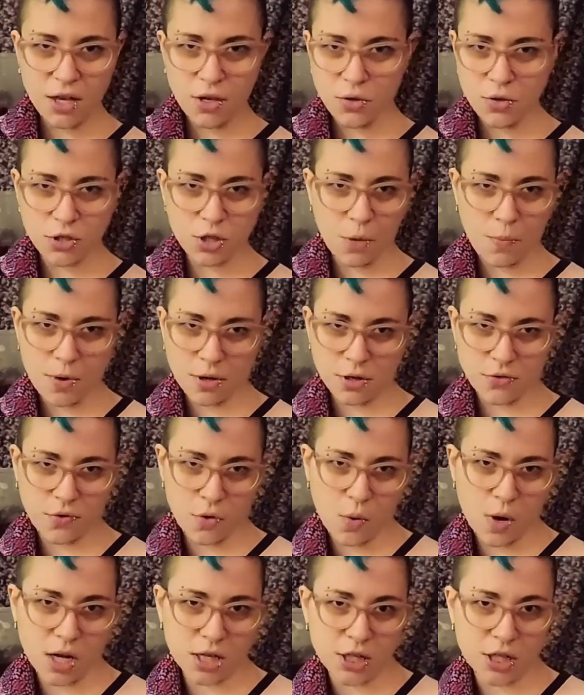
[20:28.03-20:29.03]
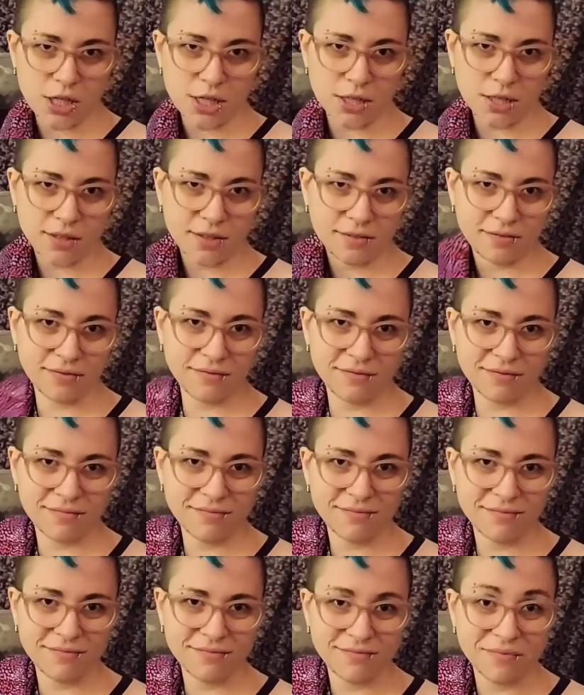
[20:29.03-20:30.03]
you so much for watching.
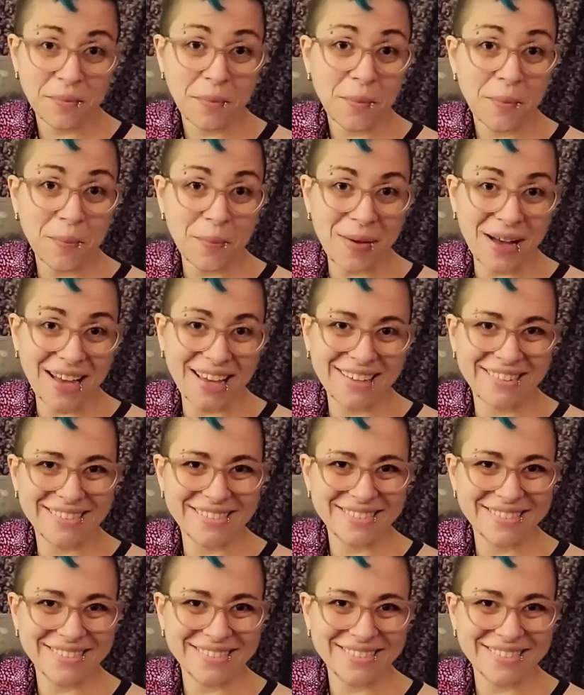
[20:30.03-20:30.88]
Bye.